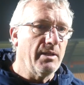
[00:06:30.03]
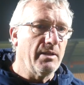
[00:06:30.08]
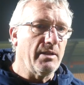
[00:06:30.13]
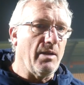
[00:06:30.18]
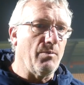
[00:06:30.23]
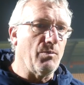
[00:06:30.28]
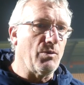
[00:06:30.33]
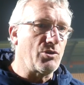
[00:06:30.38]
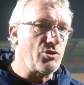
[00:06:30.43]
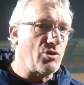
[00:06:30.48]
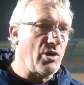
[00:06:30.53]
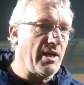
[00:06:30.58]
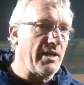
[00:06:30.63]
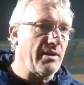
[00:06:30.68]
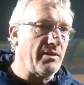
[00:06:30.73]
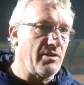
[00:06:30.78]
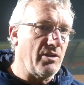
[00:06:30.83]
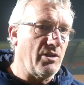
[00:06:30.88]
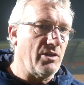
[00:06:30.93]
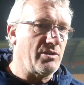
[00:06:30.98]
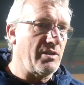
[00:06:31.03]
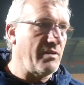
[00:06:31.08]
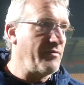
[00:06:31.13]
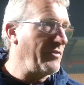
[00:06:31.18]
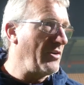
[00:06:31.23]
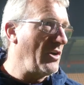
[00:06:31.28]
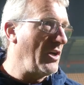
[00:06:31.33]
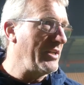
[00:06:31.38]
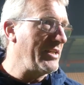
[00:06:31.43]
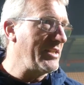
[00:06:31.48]
Then we'll train Thursday,
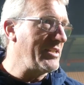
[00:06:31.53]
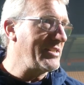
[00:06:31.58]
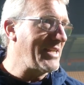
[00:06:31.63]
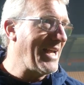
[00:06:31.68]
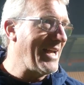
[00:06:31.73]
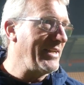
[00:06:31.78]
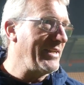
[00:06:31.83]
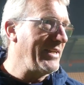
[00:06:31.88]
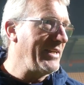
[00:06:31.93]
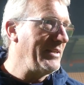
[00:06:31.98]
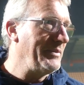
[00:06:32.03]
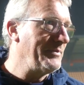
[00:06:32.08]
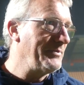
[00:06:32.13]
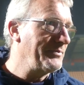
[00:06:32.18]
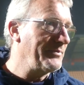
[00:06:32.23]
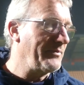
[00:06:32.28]
Friday, Saturday.